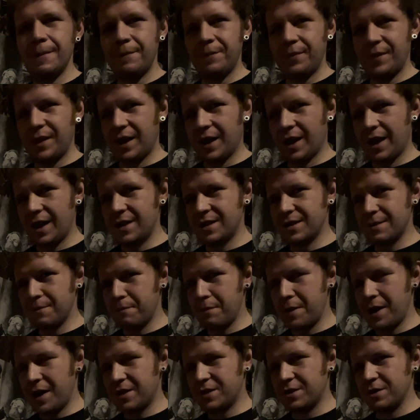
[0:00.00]
the guy is a
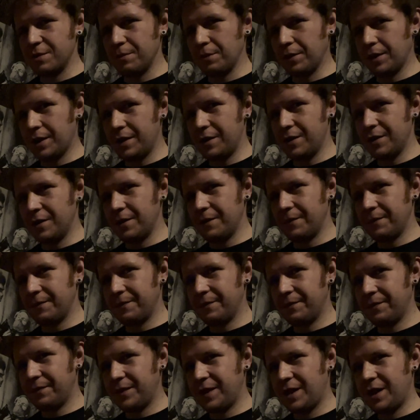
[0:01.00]
master blender.
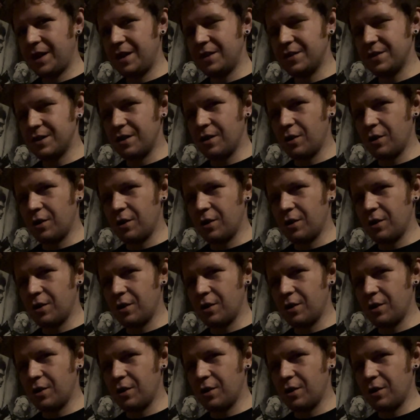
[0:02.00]
He is an